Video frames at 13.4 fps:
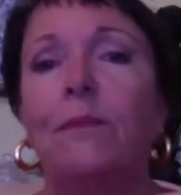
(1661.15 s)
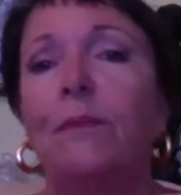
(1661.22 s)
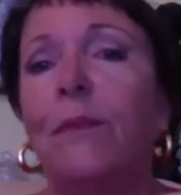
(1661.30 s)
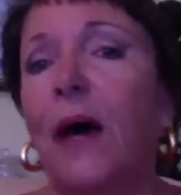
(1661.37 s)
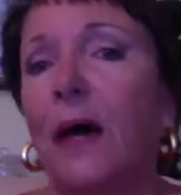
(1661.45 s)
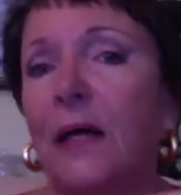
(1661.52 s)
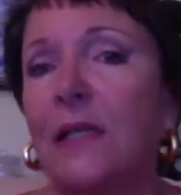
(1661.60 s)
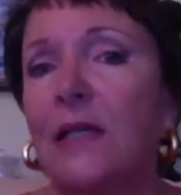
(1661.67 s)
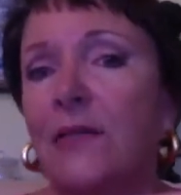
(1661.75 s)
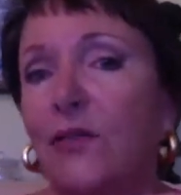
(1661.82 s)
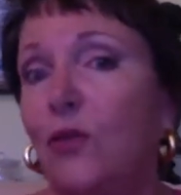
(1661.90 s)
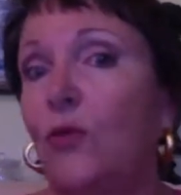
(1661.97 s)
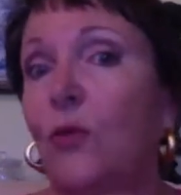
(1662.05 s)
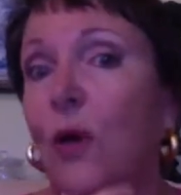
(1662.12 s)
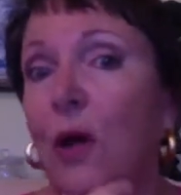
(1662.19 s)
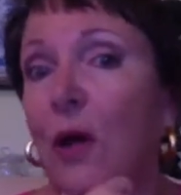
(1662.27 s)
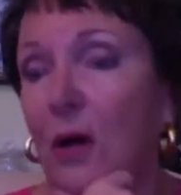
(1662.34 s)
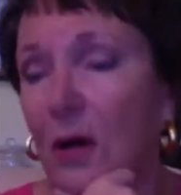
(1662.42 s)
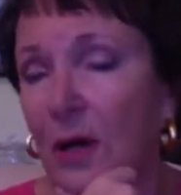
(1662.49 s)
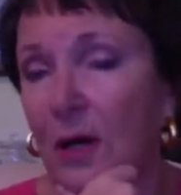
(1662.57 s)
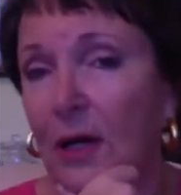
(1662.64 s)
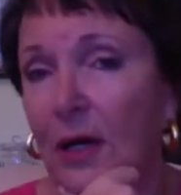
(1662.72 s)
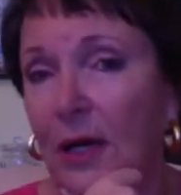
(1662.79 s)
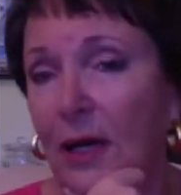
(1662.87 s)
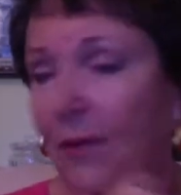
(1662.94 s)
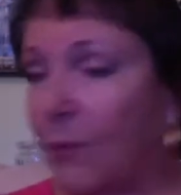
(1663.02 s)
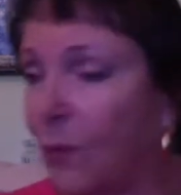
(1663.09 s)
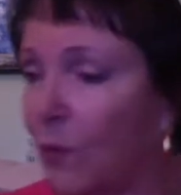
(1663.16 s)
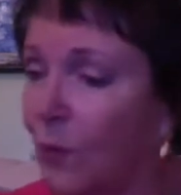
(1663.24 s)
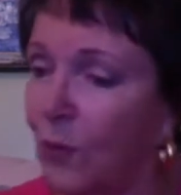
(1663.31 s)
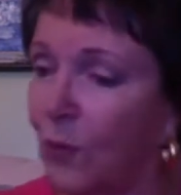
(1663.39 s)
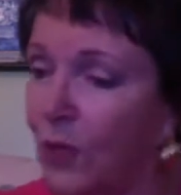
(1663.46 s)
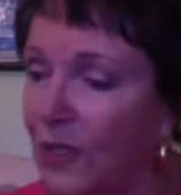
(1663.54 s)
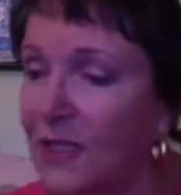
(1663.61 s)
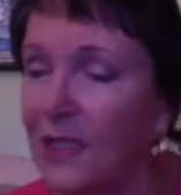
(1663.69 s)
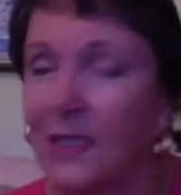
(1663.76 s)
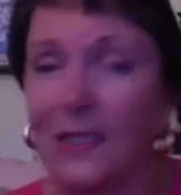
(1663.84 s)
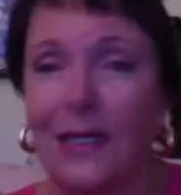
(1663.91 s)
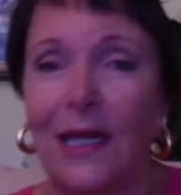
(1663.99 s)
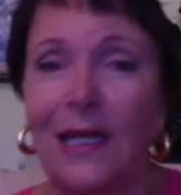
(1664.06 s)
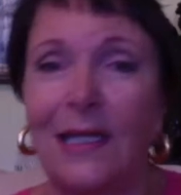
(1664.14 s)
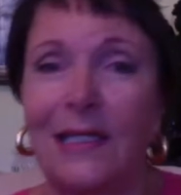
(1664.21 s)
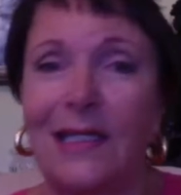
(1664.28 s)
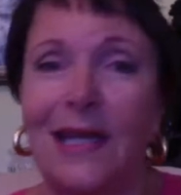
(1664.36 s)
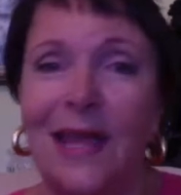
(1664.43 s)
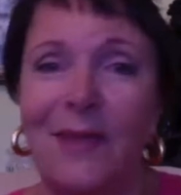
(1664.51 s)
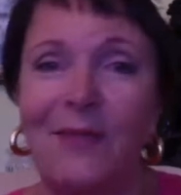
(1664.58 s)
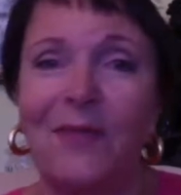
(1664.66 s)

But if you are, what is this lady's name?